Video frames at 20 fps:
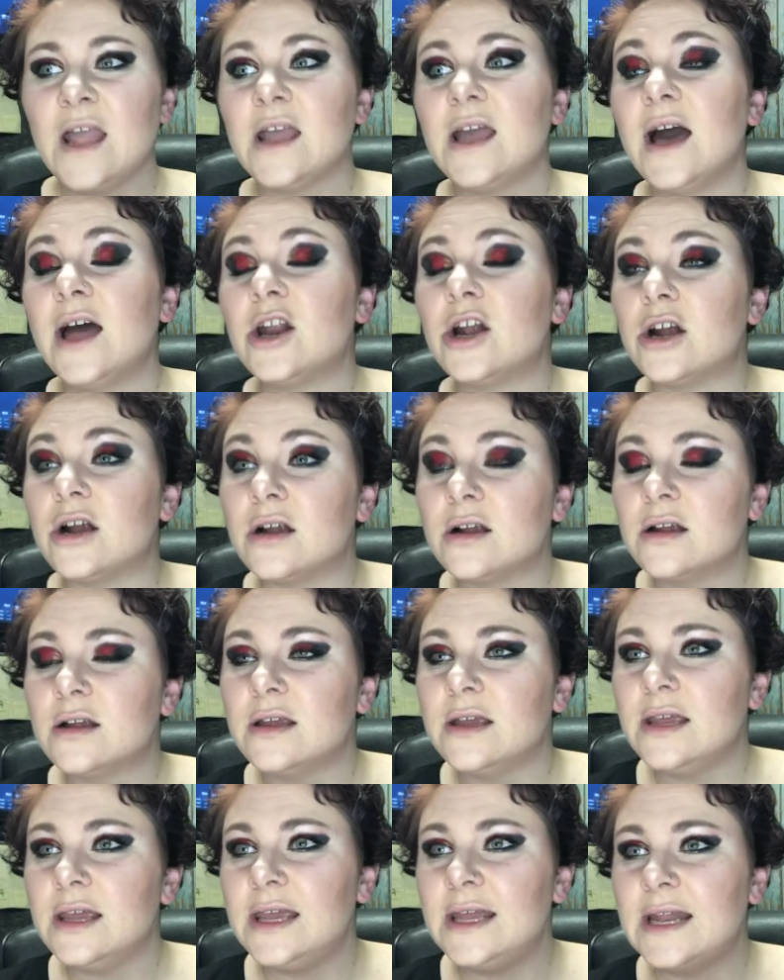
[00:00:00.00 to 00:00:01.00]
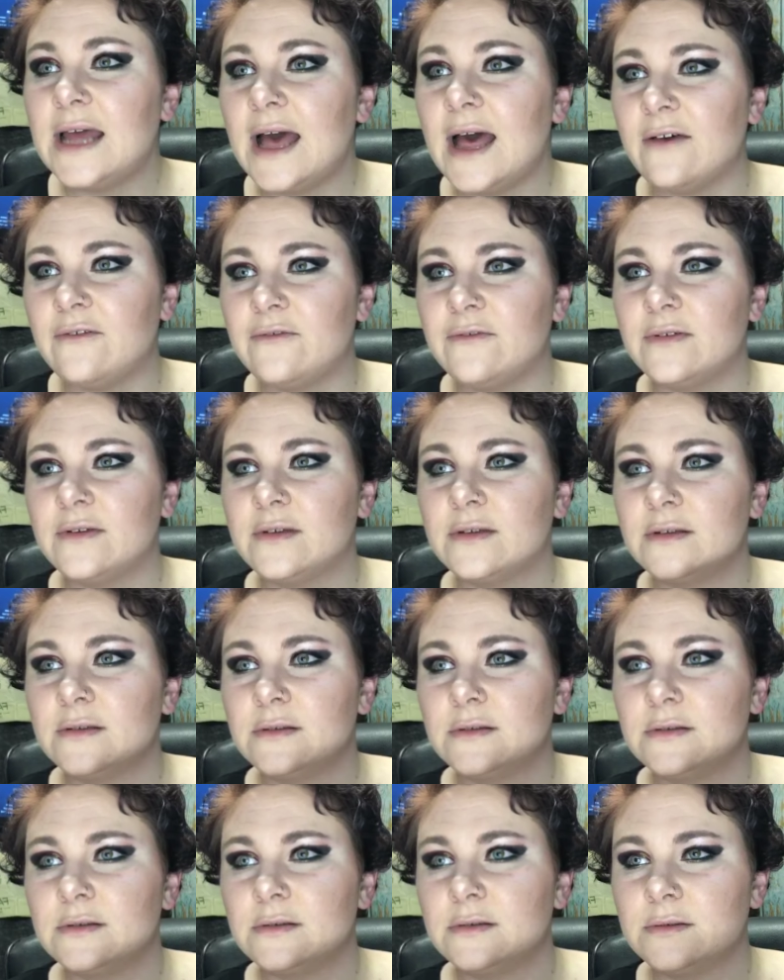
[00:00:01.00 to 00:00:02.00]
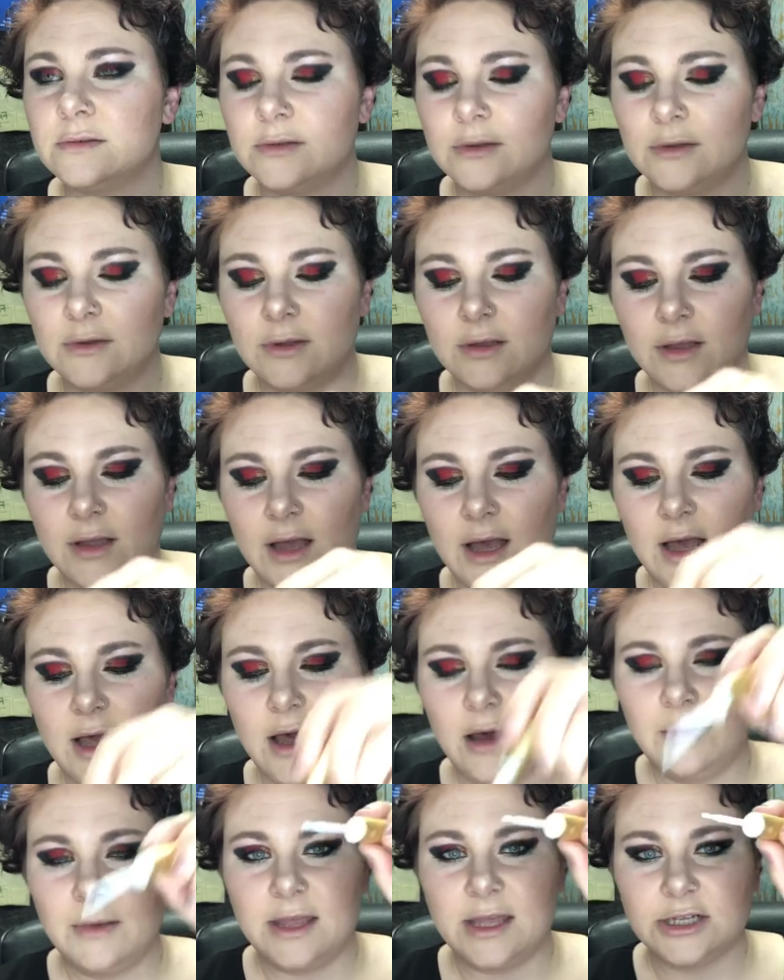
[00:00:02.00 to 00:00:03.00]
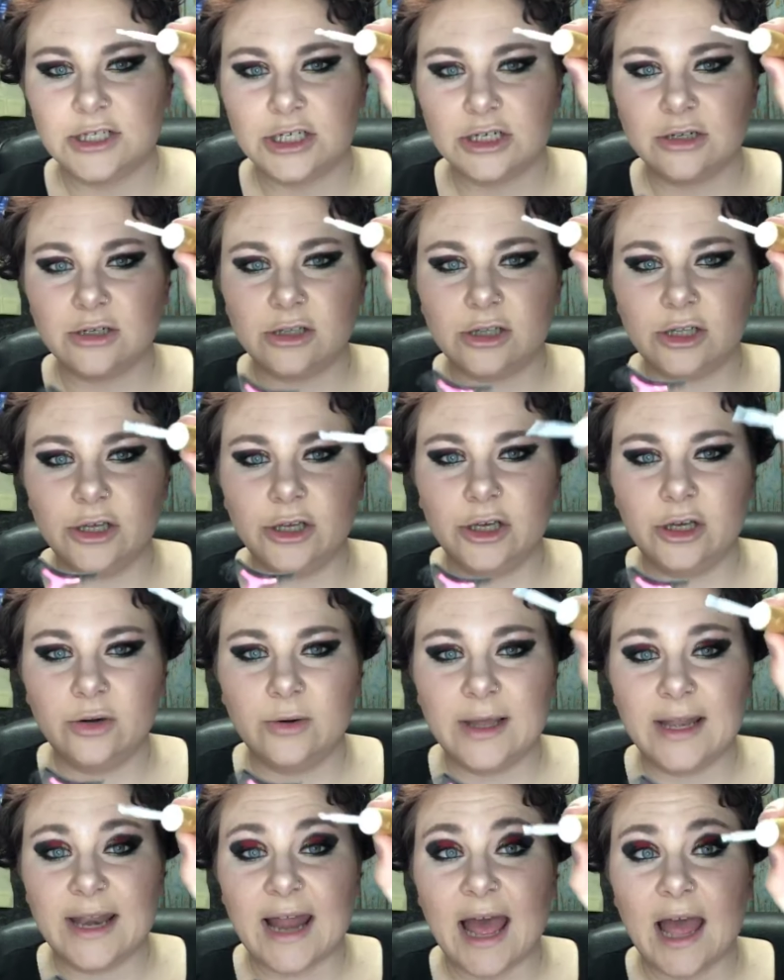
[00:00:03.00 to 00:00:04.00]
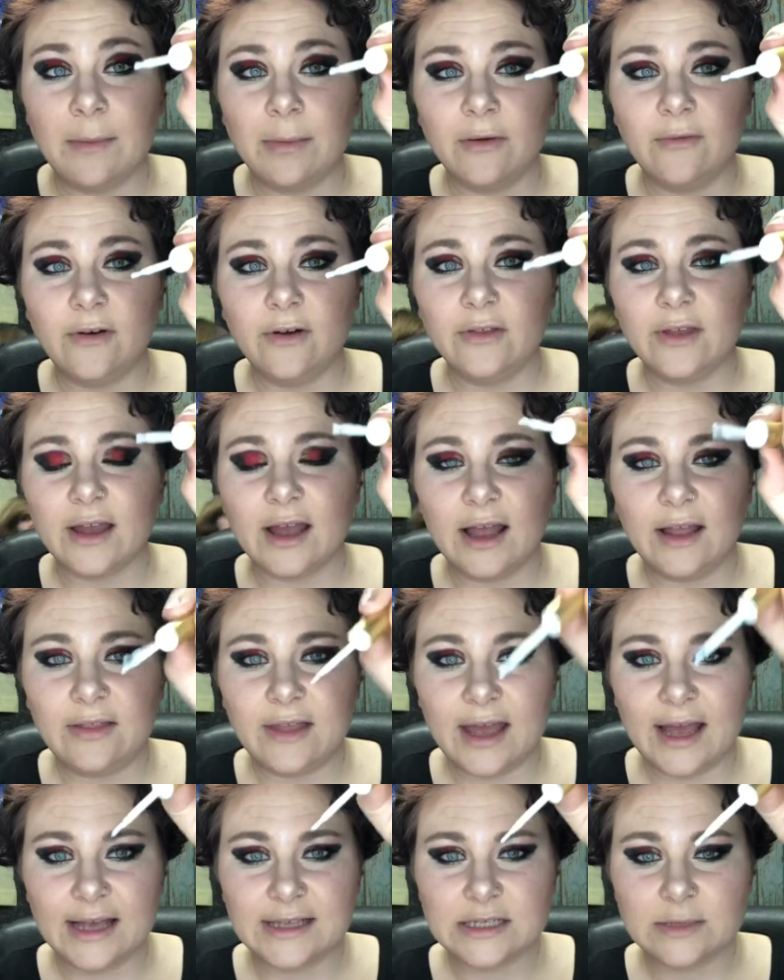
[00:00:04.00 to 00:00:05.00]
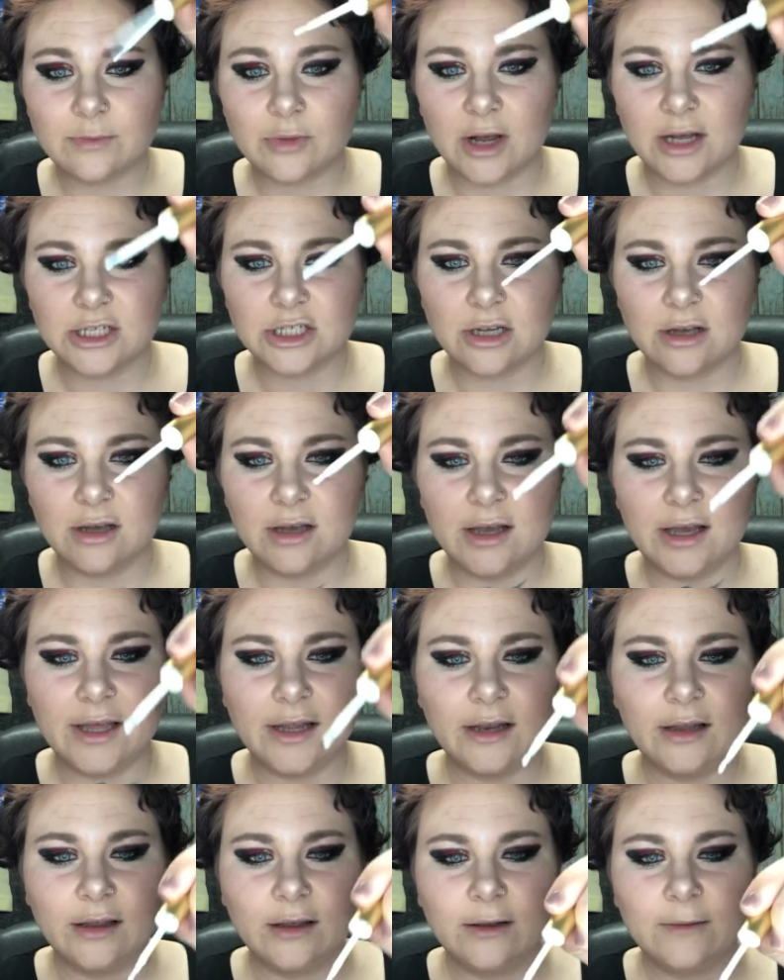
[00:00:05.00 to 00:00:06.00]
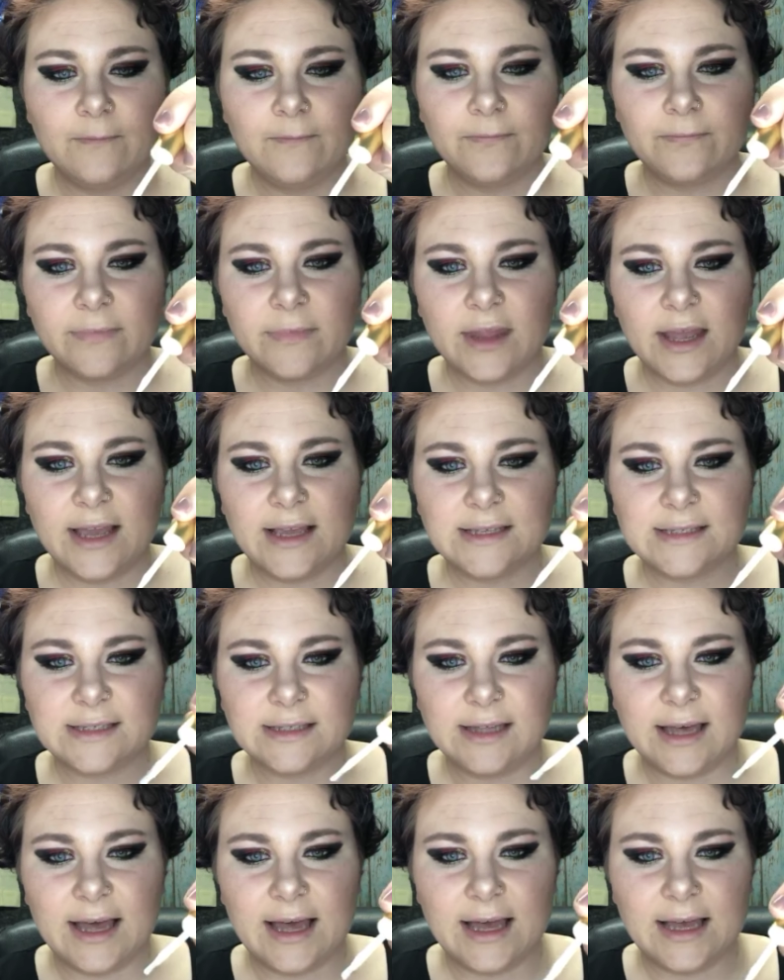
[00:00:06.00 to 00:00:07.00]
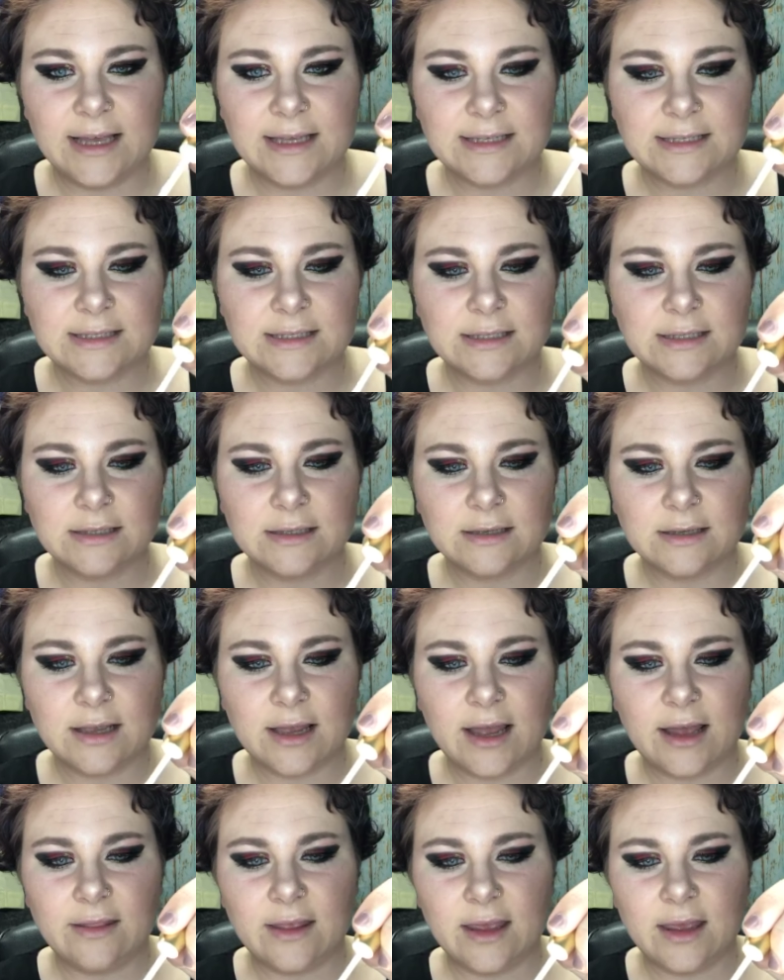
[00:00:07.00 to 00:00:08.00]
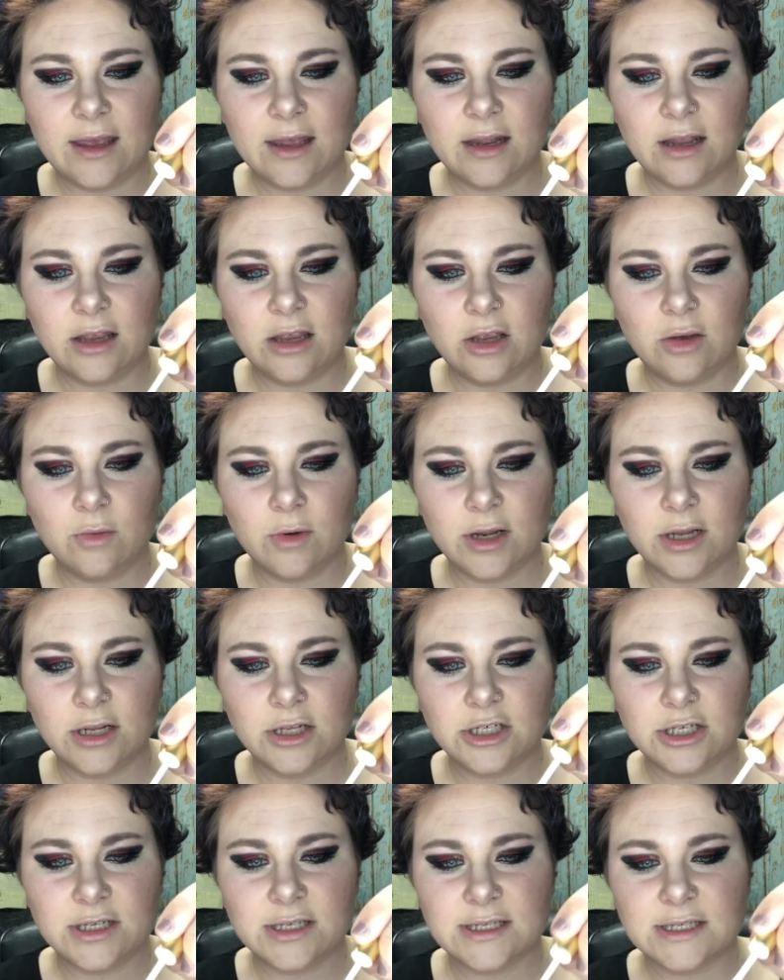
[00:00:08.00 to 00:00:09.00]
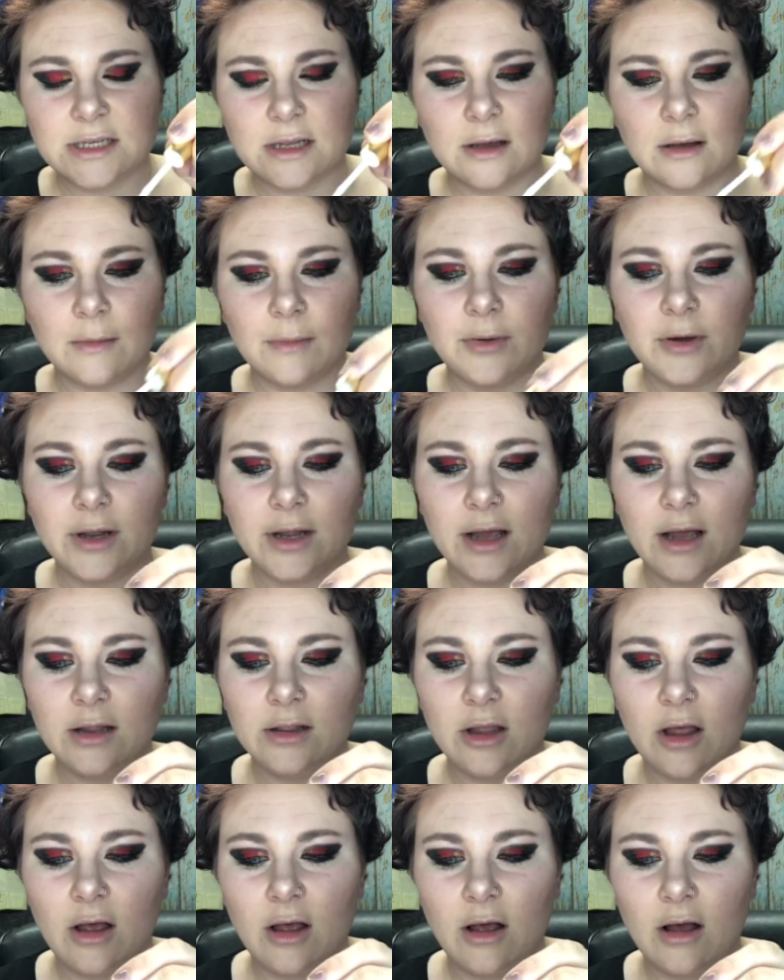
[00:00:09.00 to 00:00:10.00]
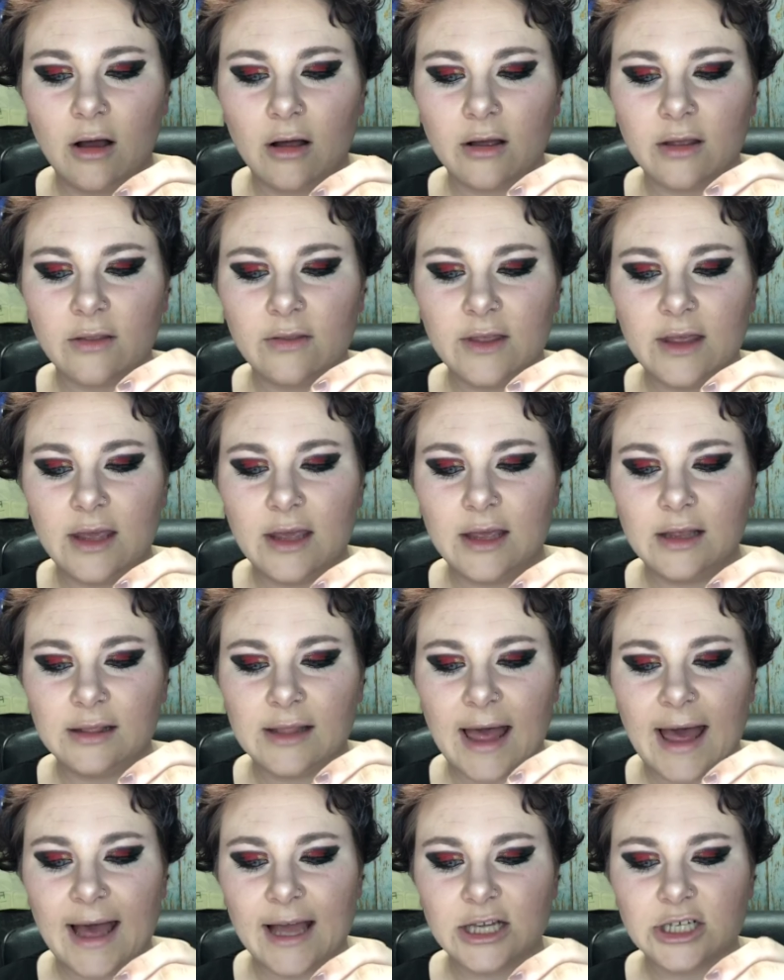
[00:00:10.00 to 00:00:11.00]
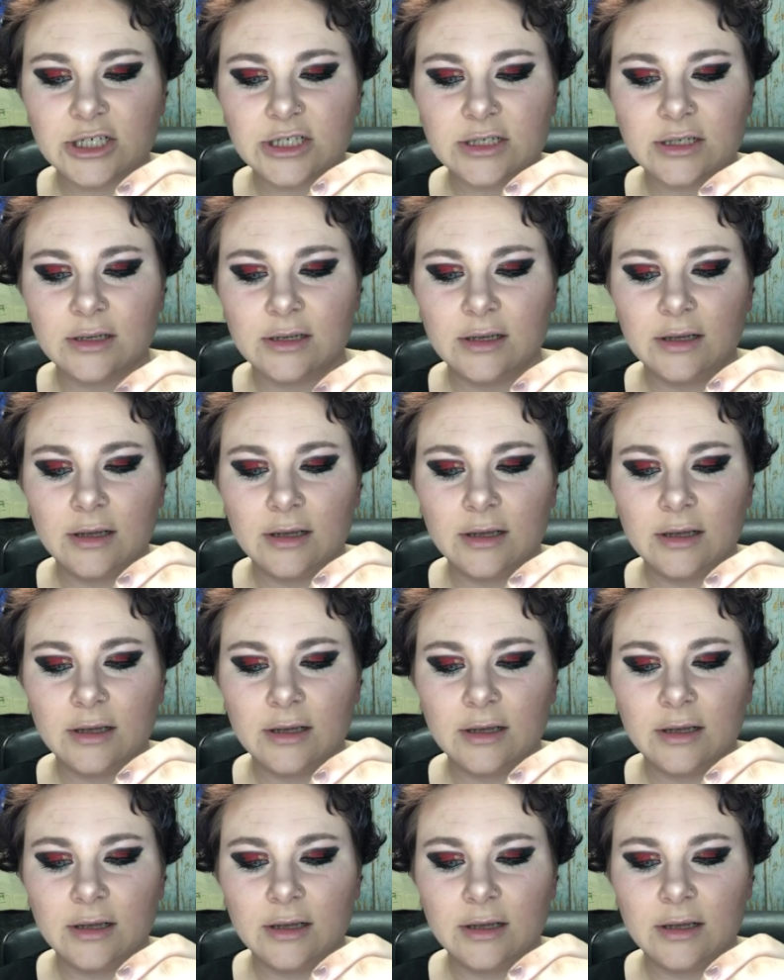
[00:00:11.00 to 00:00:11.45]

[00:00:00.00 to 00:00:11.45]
Gunner, enough. Um, get your glue, and I prefer the kind that has a brush on. Hey Celeste, and then you want to just put it along the lash